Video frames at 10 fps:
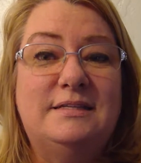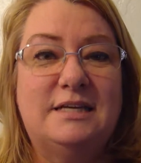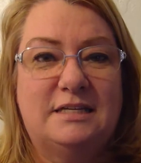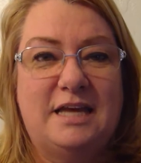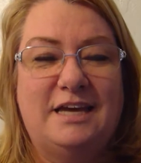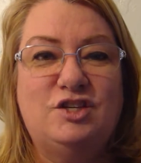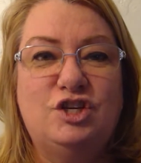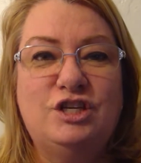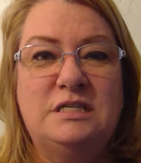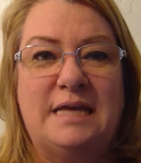
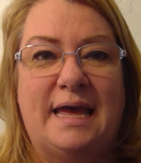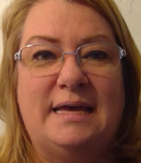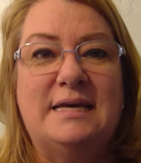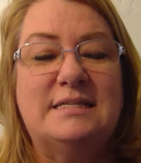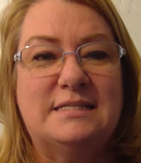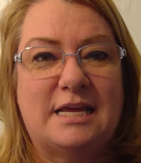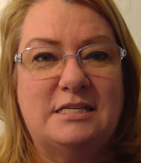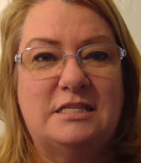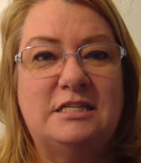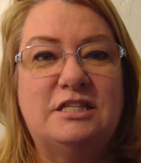Dictation Day,
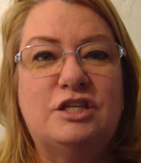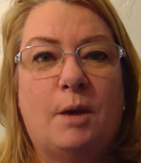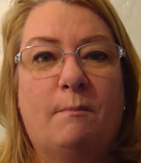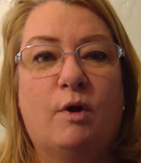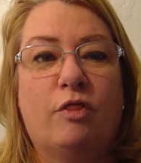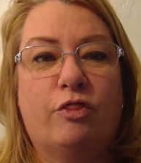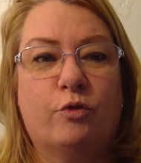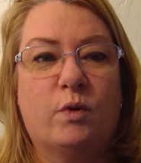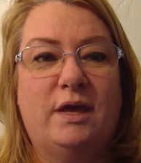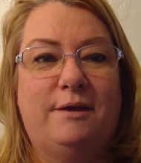sentence number
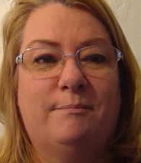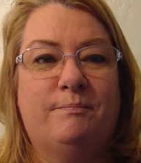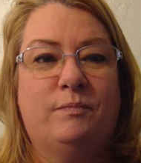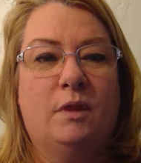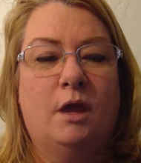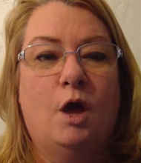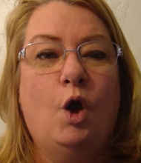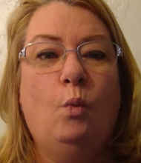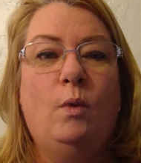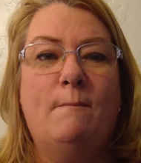three.
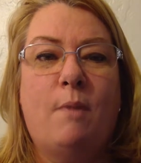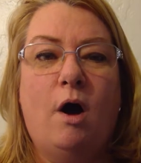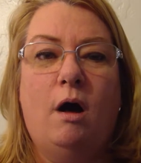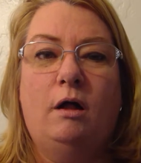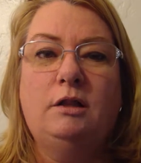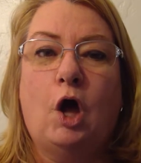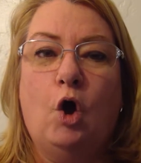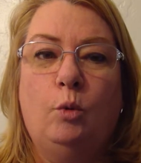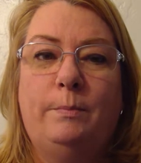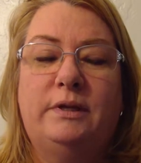When Paul
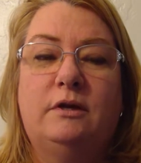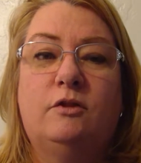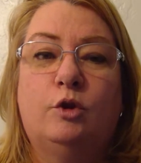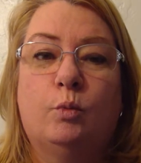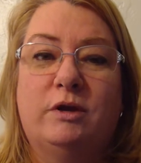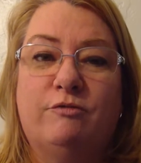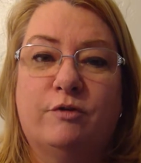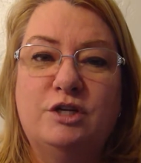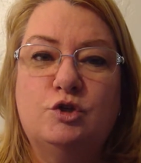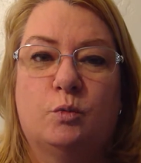opened the
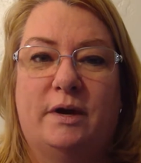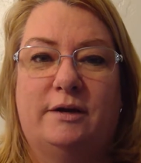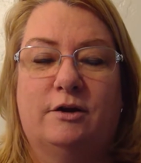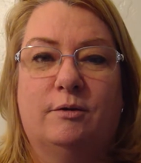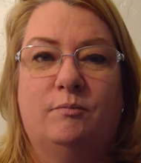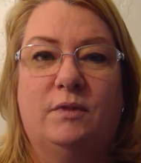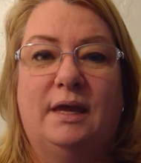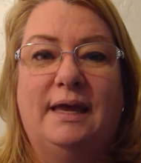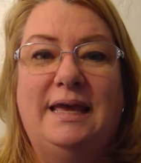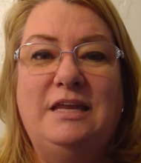refrigerator,
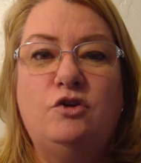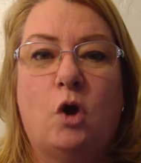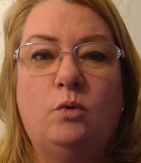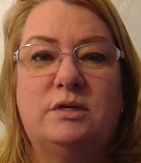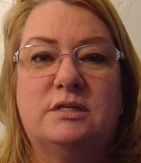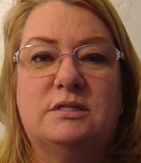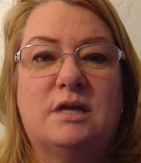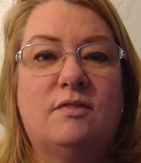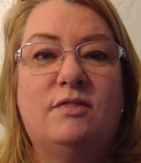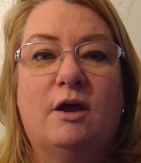he
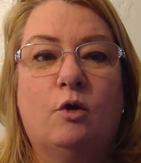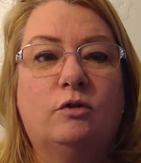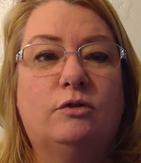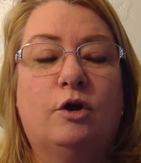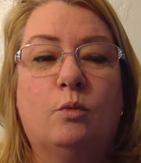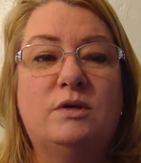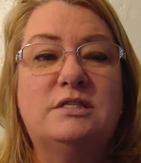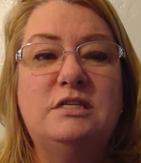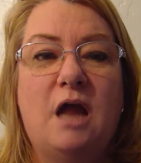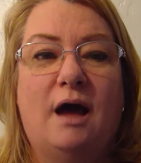noticed there, there
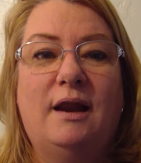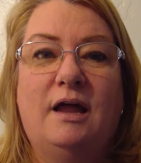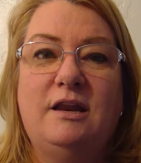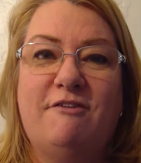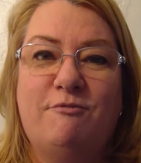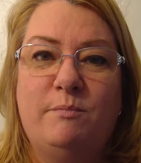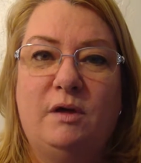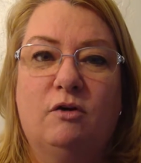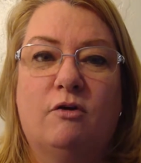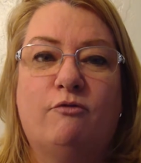was not enough
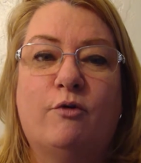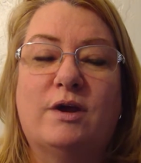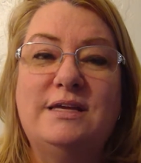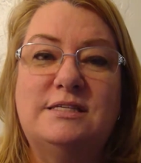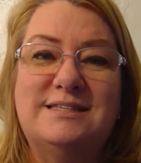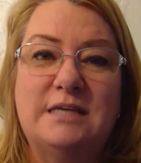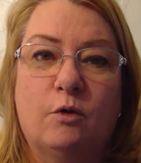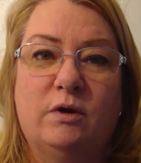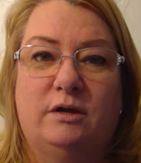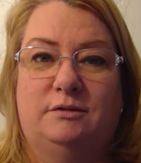milk for his
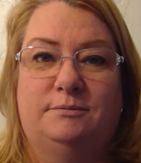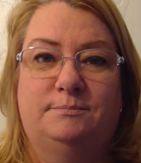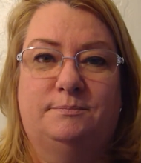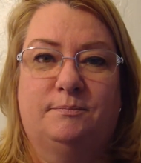cereal.